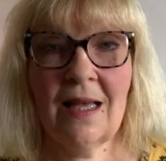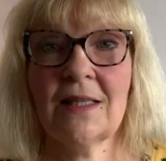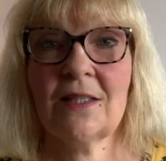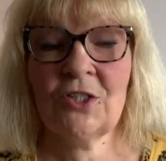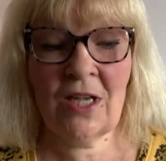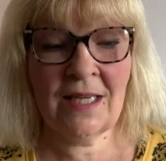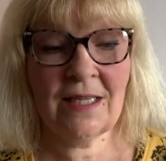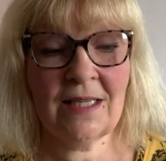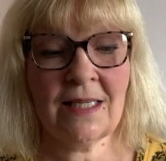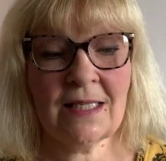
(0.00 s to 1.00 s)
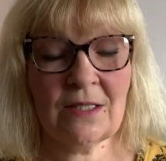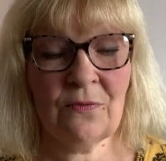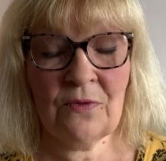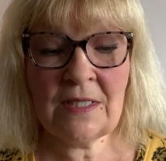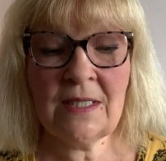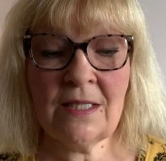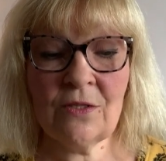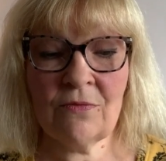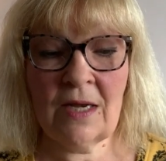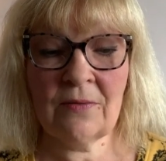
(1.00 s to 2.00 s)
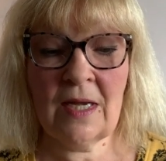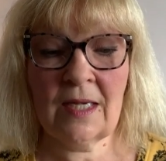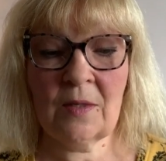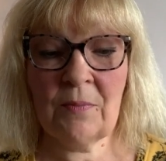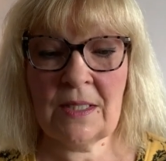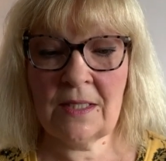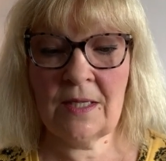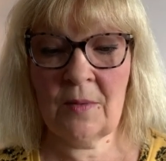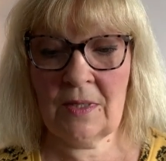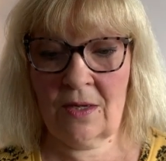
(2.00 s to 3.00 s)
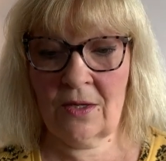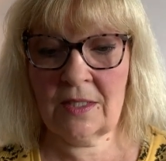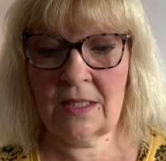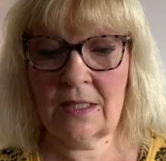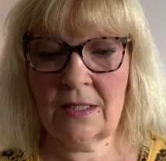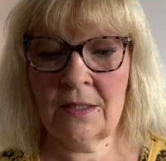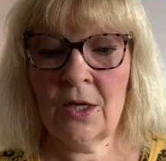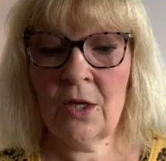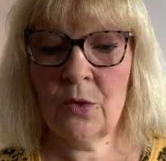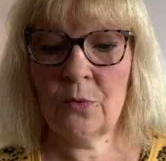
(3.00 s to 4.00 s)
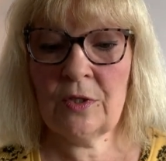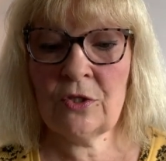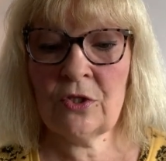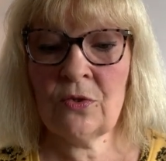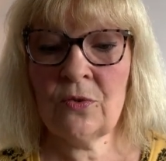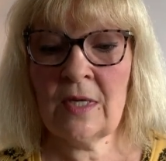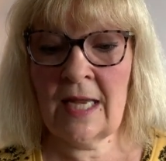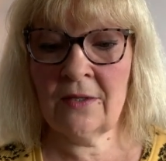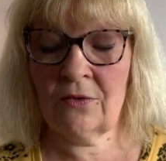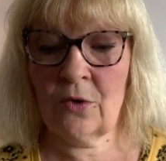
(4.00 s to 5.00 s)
The Jenna is a fitted round neck button-up cardigan with 2 length